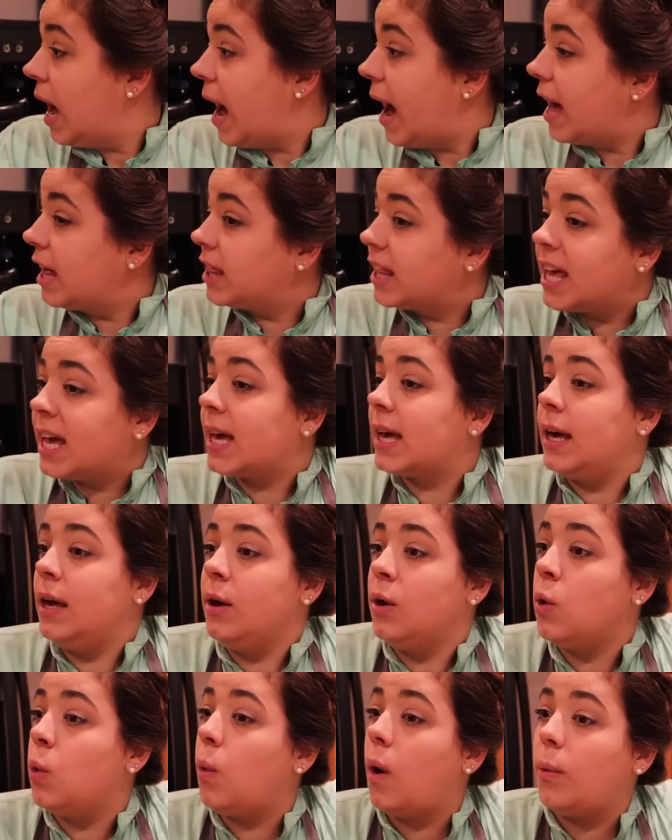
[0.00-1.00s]
I think
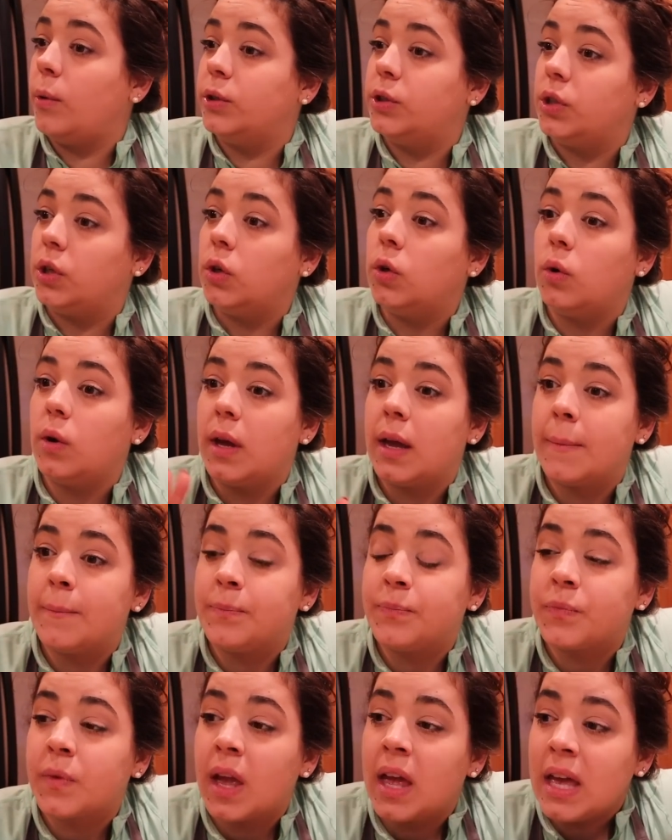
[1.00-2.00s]
what we'll do,
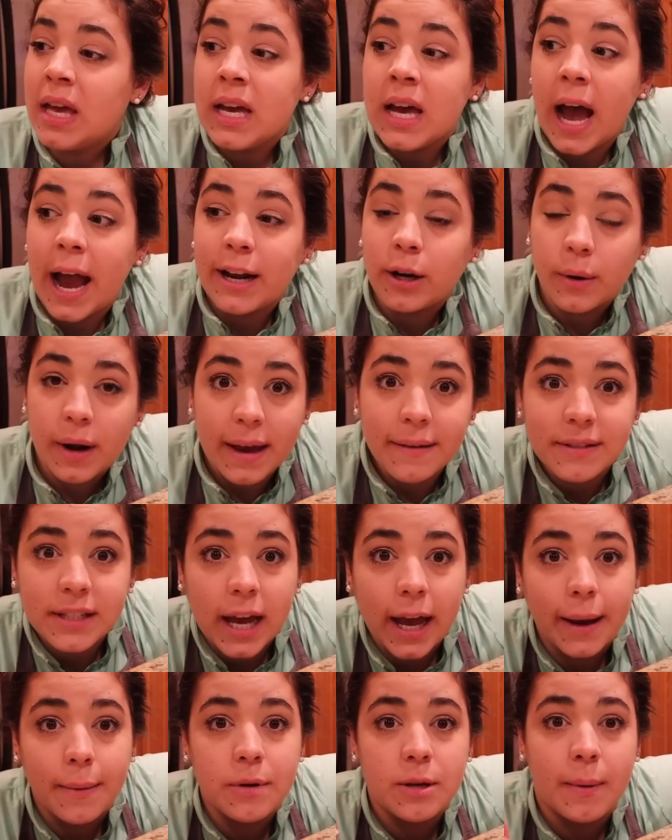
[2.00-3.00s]
I don't have
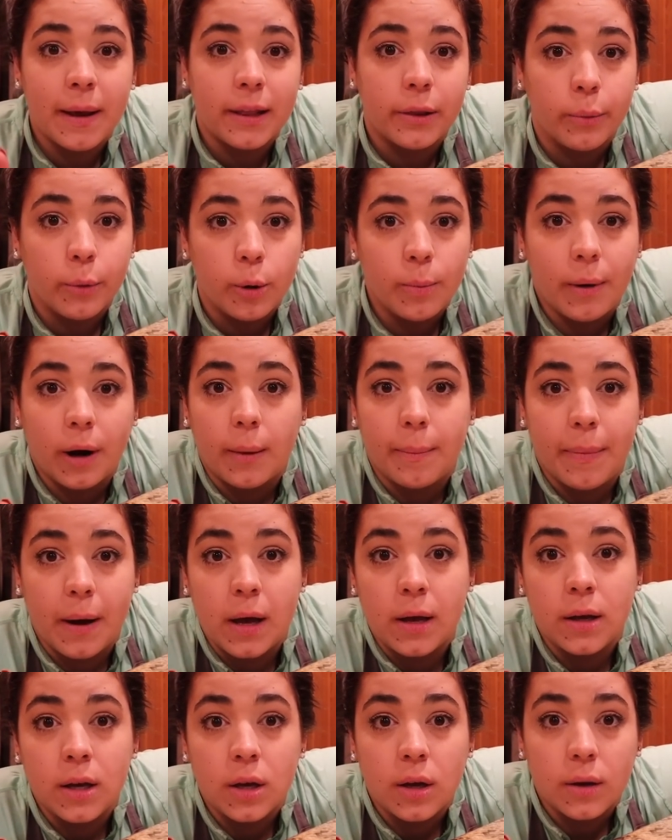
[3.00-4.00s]
time to make the rhubarb
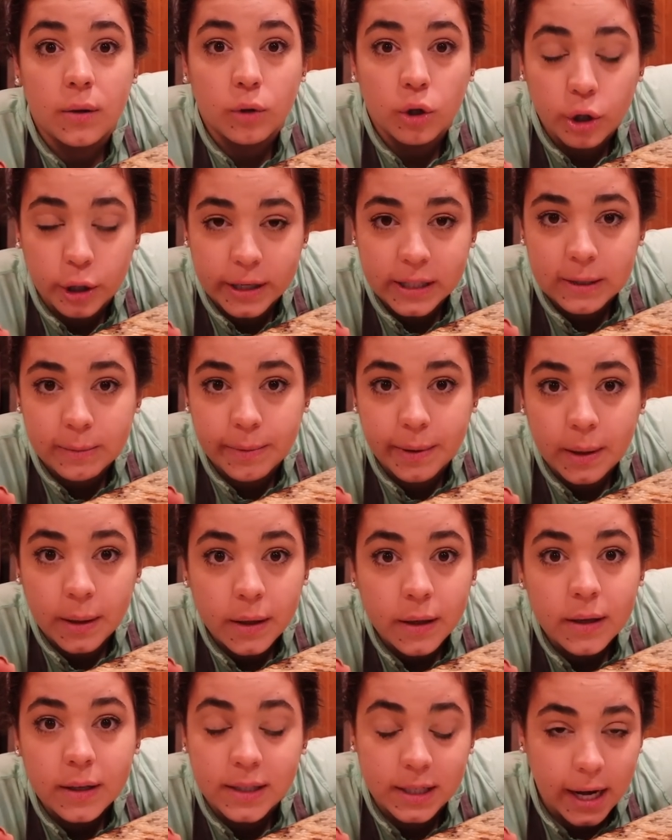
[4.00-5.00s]
crisp
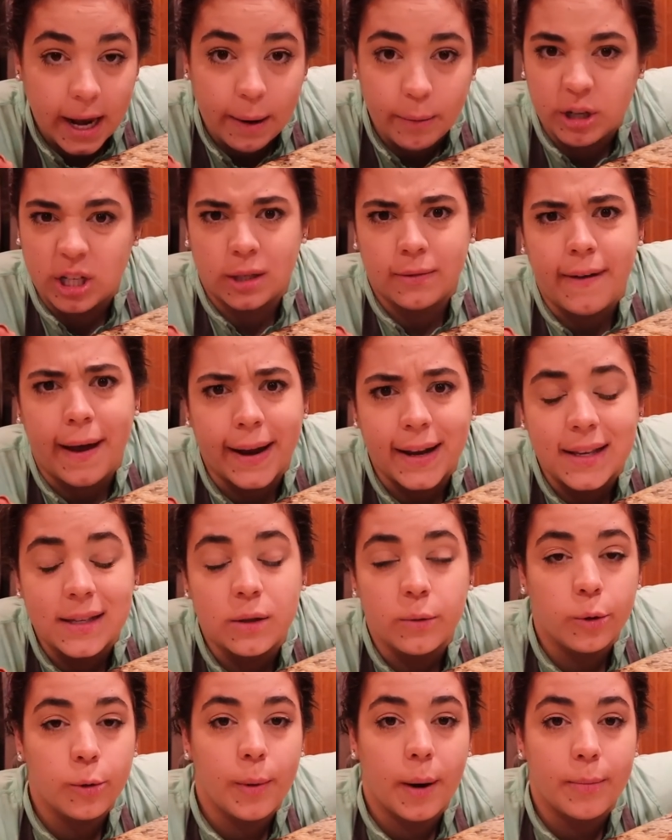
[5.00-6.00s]
today, which is fine because
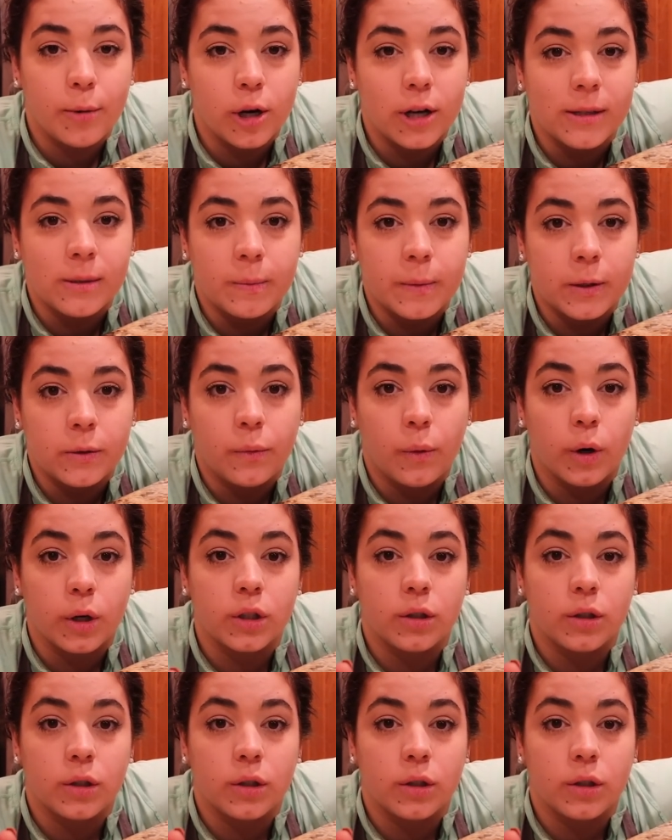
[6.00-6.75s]
the rhubarb crisp is for